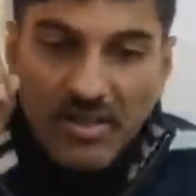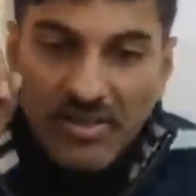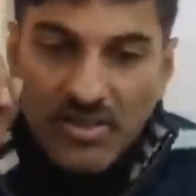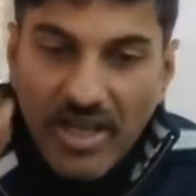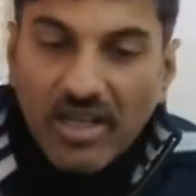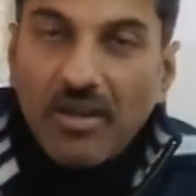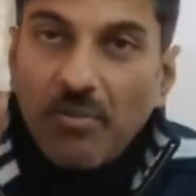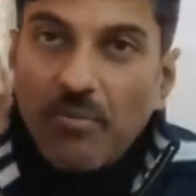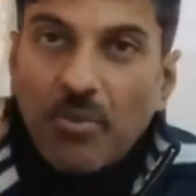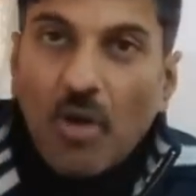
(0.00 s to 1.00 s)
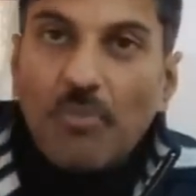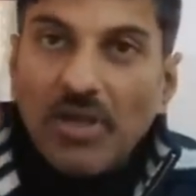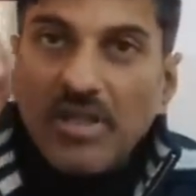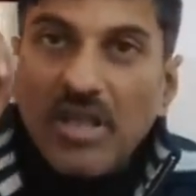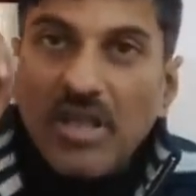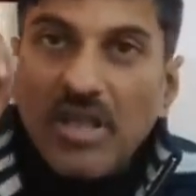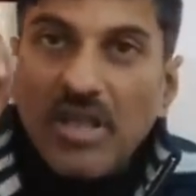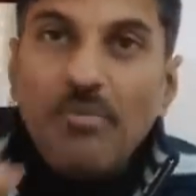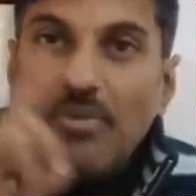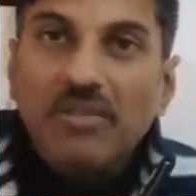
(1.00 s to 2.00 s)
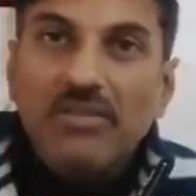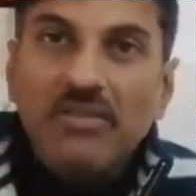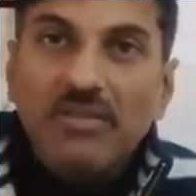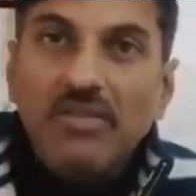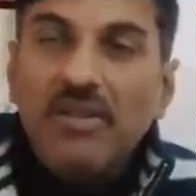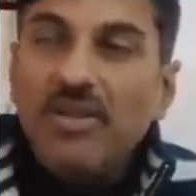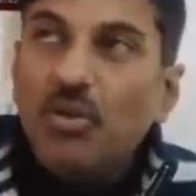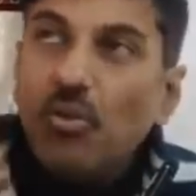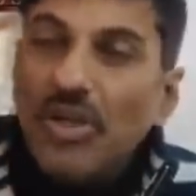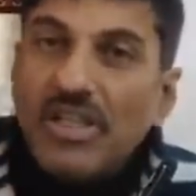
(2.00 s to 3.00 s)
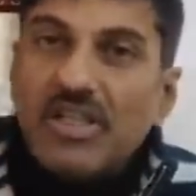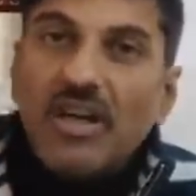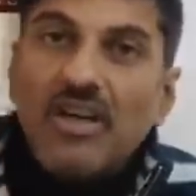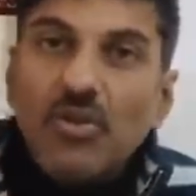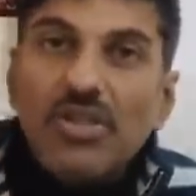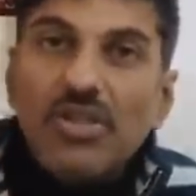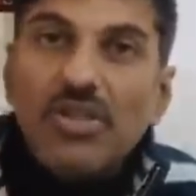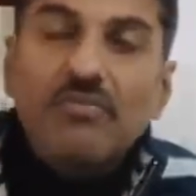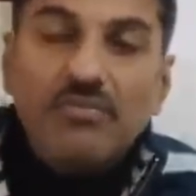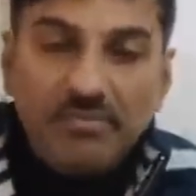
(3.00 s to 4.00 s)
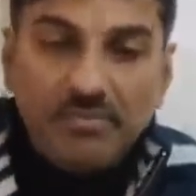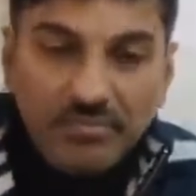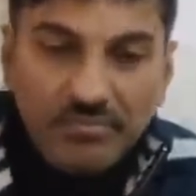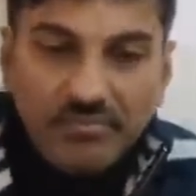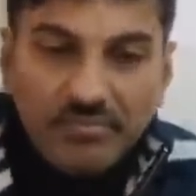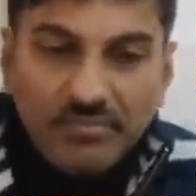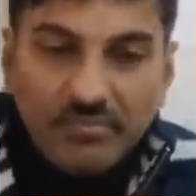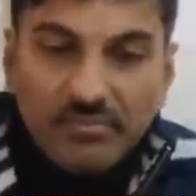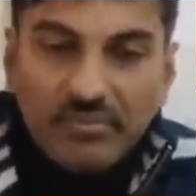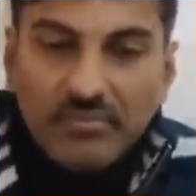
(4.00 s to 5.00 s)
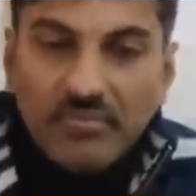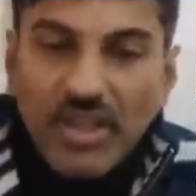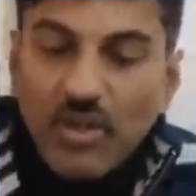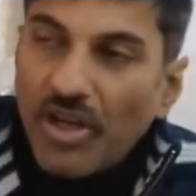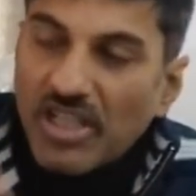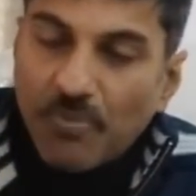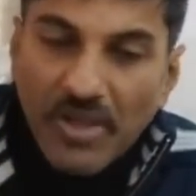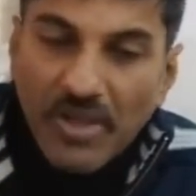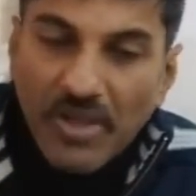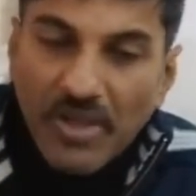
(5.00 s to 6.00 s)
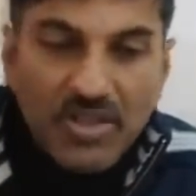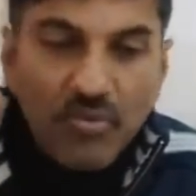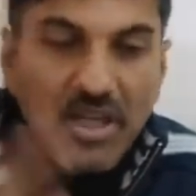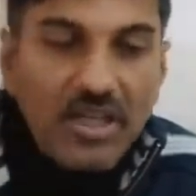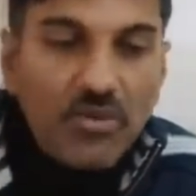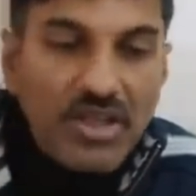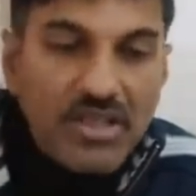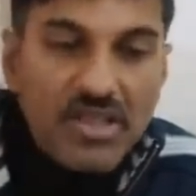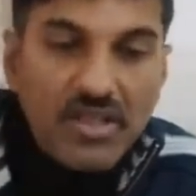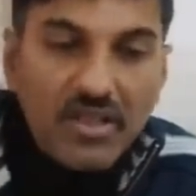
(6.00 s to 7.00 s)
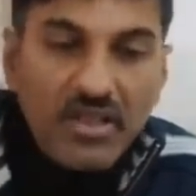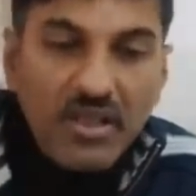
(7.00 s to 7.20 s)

Take proper sleep to restart your system. Your expenses will increase.